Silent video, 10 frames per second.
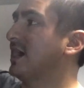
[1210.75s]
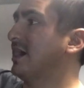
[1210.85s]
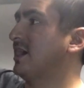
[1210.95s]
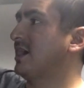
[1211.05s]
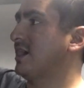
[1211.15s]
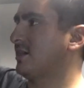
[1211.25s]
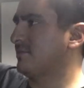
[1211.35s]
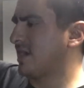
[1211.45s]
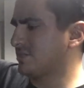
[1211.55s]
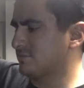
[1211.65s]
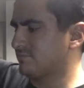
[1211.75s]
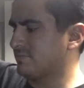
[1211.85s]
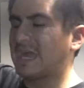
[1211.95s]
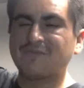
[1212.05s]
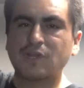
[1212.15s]

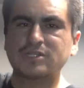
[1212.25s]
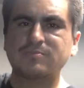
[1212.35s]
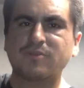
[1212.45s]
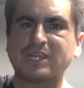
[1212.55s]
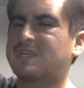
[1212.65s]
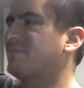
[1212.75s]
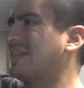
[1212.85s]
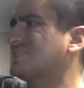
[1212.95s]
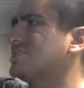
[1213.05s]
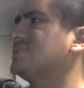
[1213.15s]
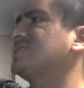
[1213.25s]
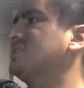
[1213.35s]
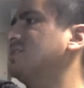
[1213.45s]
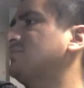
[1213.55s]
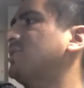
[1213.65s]
I've heard of the brand. I've actually
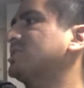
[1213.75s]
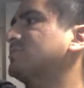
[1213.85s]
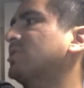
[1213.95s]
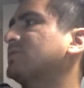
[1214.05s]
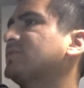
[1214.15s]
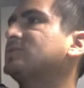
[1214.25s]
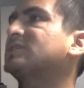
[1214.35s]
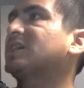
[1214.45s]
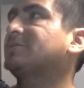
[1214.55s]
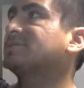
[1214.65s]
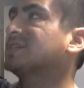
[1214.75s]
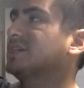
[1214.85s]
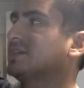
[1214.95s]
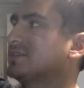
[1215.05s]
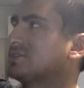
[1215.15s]
seen it on Poshmark a few times,
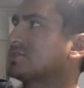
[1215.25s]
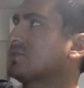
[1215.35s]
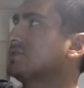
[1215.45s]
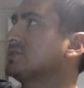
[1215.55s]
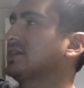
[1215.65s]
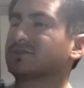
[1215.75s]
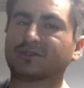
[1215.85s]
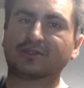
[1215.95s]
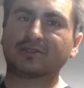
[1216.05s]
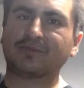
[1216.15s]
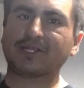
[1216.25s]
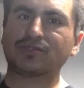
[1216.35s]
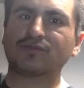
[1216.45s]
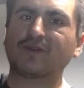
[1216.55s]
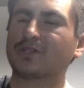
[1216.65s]
scrolling down the
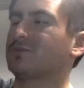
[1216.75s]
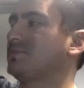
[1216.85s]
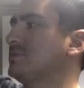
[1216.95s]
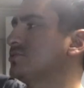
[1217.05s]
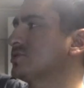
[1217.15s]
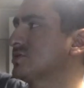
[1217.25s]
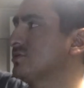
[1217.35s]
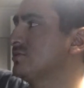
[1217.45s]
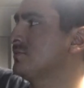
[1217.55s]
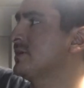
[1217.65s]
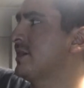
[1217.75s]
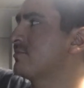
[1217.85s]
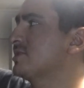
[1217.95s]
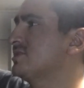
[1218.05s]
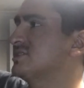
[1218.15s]
menu, following people. So
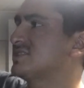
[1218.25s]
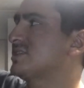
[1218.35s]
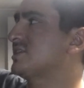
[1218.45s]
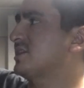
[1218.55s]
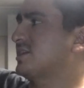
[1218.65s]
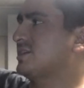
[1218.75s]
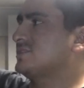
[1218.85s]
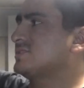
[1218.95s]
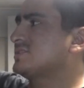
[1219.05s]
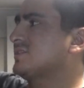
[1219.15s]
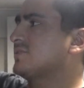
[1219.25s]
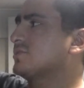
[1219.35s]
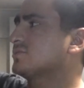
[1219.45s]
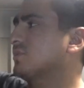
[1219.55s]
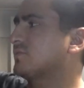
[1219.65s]
I'm gonna list it and see if it
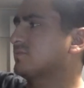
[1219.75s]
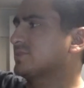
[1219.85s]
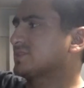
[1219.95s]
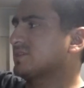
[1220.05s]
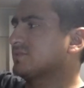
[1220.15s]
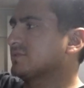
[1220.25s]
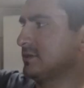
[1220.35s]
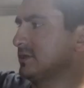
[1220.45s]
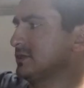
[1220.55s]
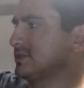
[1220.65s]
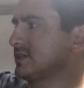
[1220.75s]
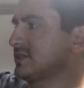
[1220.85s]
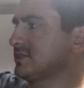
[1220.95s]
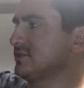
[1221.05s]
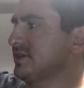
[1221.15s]
goes well for myself. There's
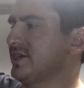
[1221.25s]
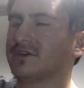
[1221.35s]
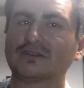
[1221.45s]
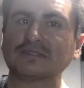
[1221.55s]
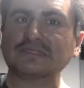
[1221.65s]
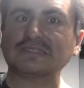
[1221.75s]
like a little hair.